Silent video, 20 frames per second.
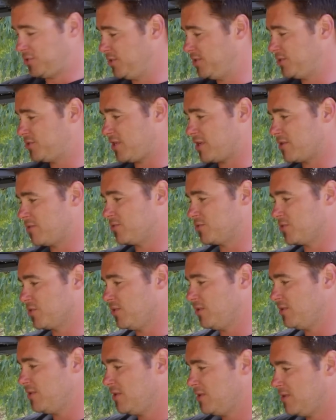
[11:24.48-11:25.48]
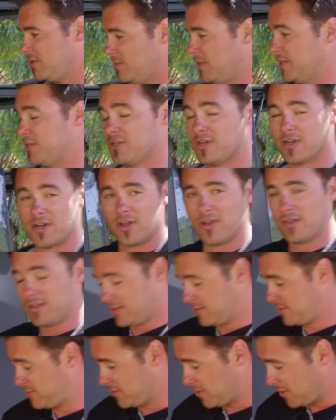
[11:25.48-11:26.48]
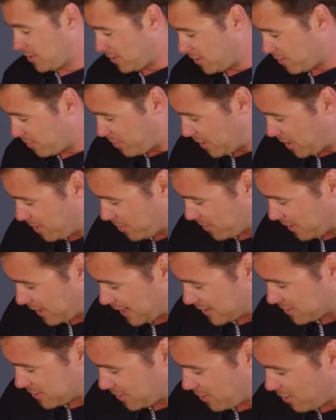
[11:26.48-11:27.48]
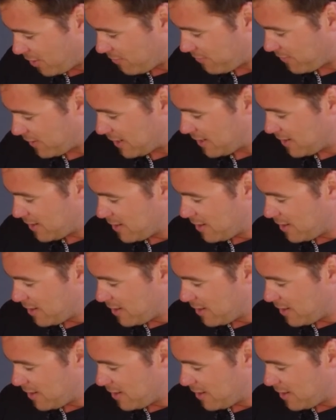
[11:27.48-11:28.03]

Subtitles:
the trundle drawer, which I know there's not a lot of people that actually offer,